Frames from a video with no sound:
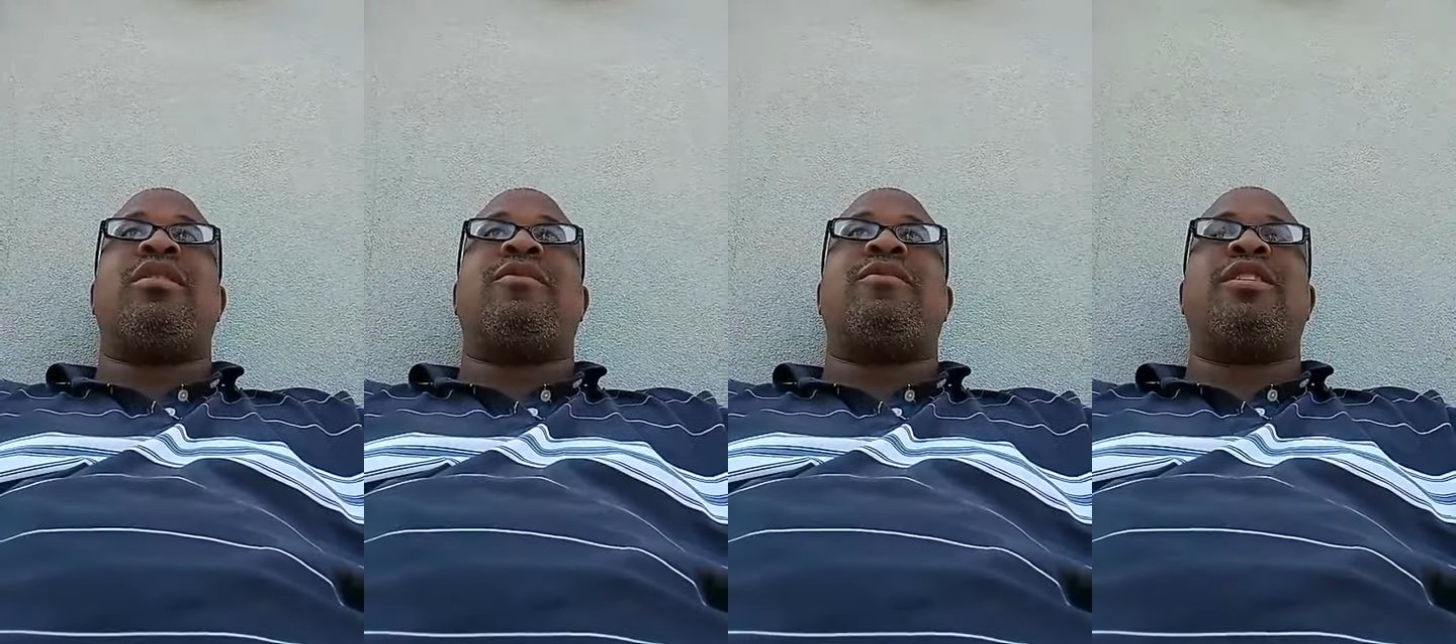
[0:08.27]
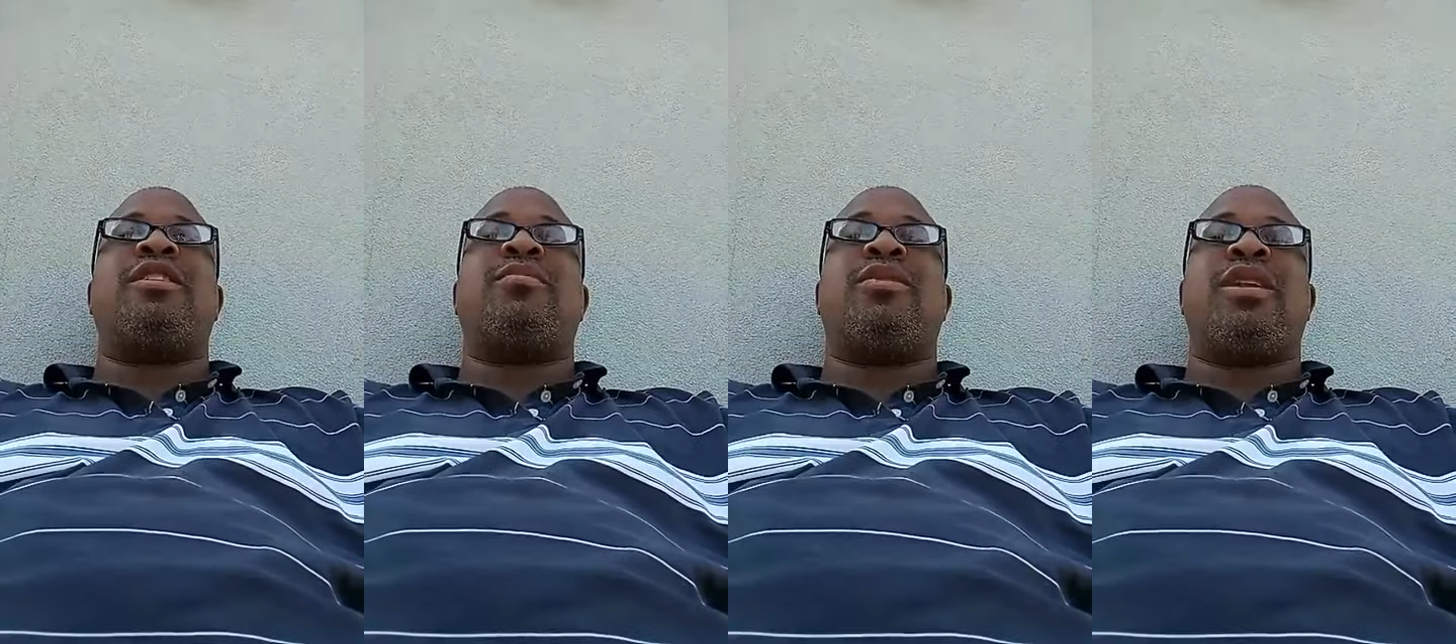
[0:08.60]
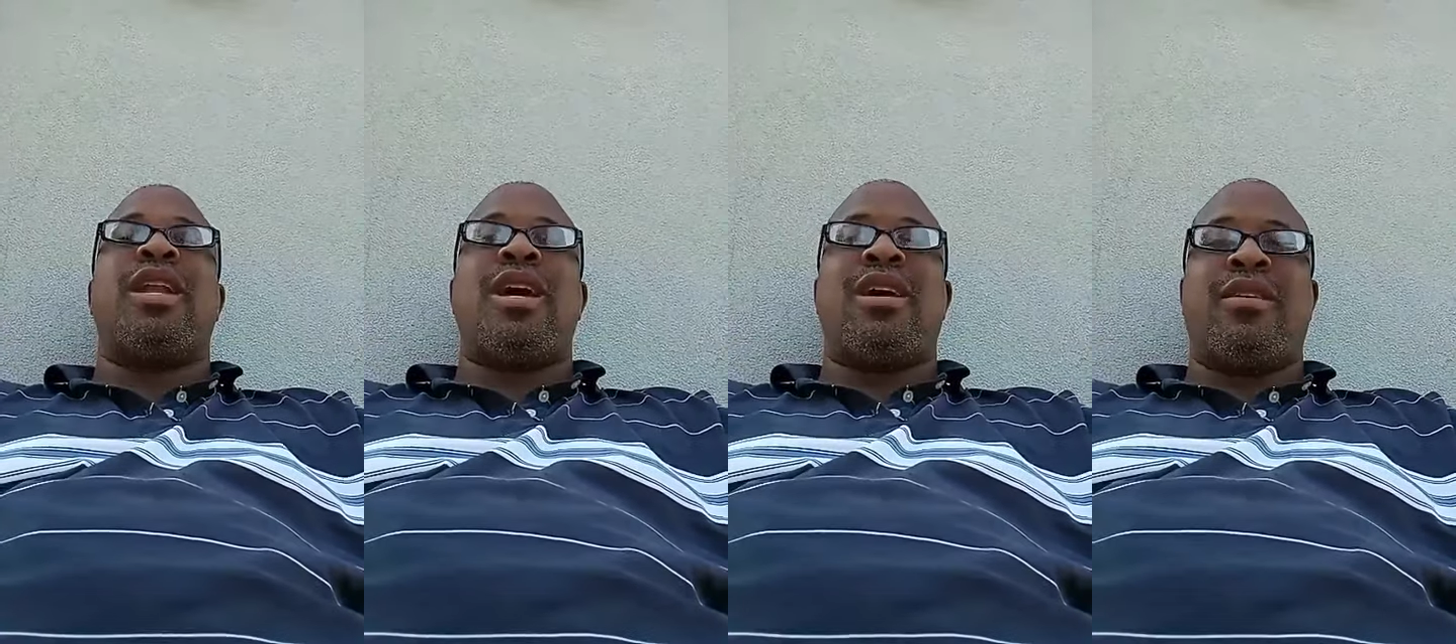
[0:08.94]
Facebook
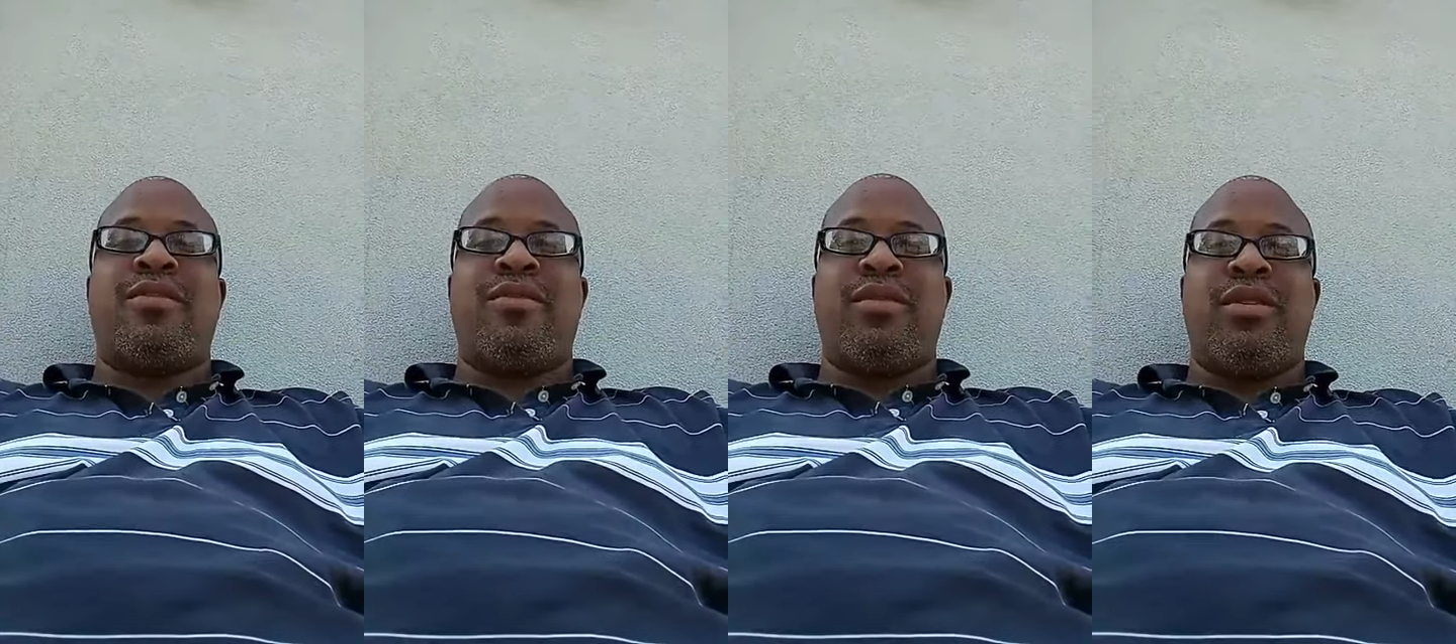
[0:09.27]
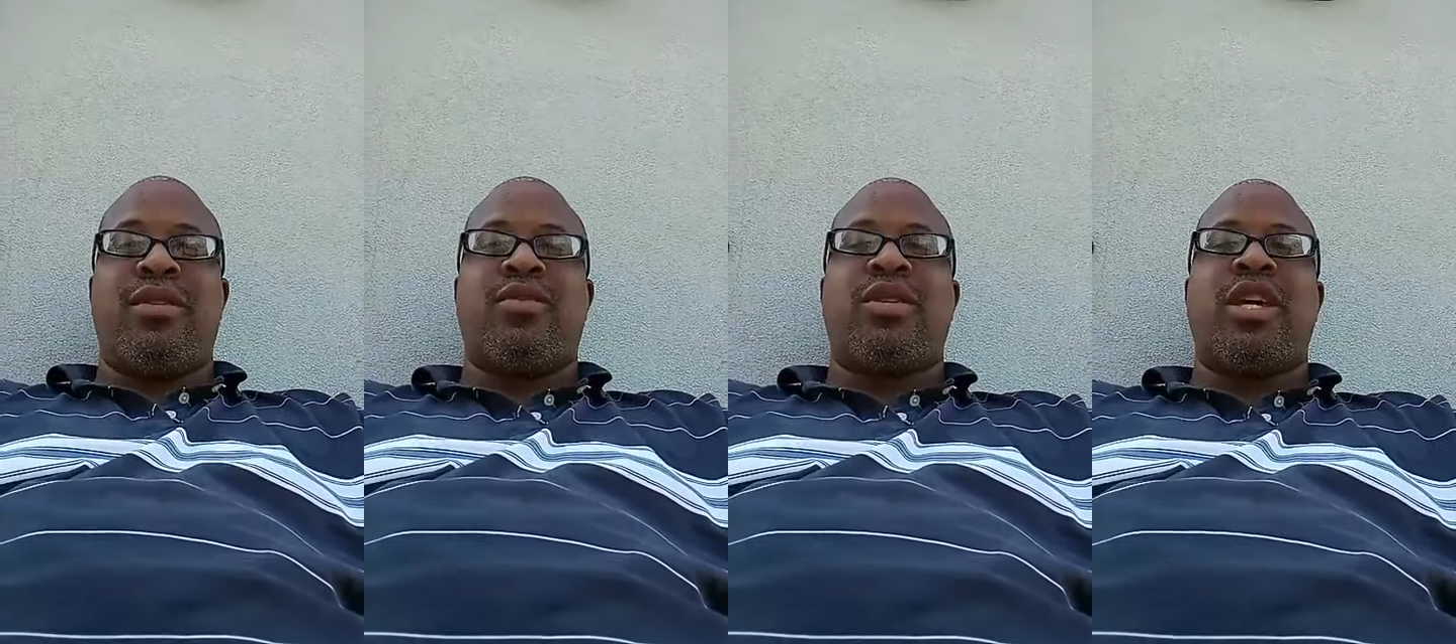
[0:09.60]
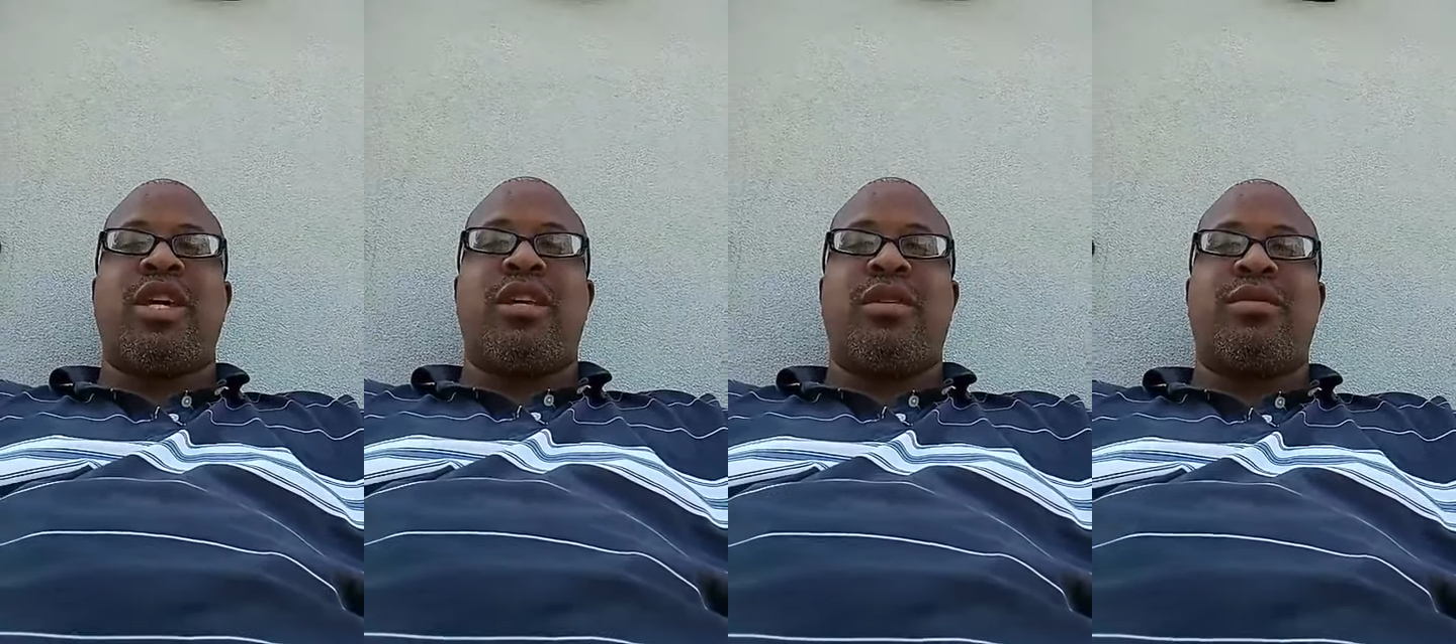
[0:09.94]
Live, okay?